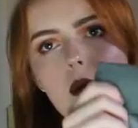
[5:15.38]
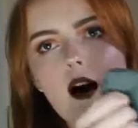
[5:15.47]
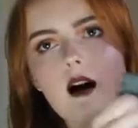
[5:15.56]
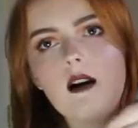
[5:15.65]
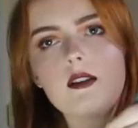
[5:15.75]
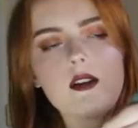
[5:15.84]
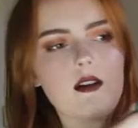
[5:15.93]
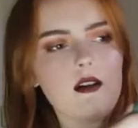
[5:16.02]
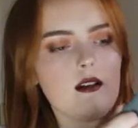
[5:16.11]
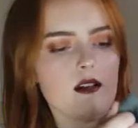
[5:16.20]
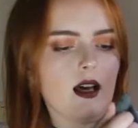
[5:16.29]
but
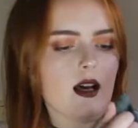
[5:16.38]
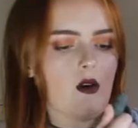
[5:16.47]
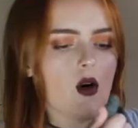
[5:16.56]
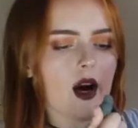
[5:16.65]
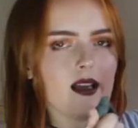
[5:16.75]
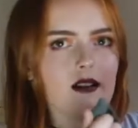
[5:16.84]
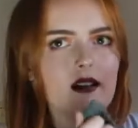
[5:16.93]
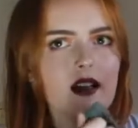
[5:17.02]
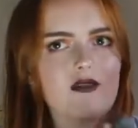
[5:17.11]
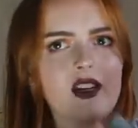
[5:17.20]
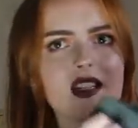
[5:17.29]
they're
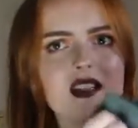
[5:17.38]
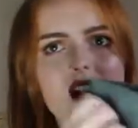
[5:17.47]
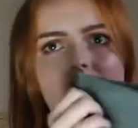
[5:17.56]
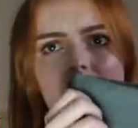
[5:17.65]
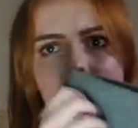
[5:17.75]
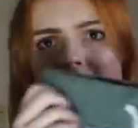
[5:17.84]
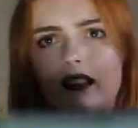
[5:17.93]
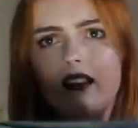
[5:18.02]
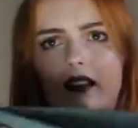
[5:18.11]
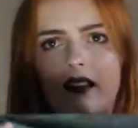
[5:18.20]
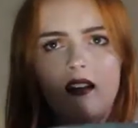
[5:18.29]
really
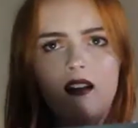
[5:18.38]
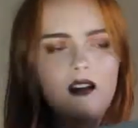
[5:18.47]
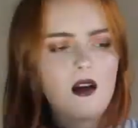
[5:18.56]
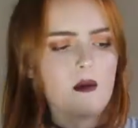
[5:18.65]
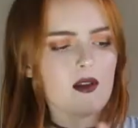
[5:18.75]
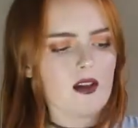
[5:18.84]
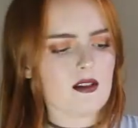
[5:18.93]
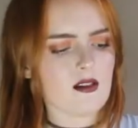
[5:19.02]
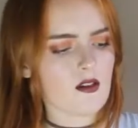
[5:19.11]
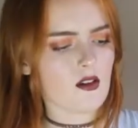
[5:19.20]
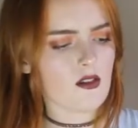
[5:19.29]
tight. But
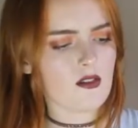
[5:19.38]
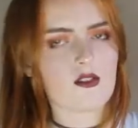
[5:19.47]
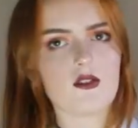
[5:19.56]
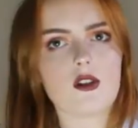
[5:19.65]
these are just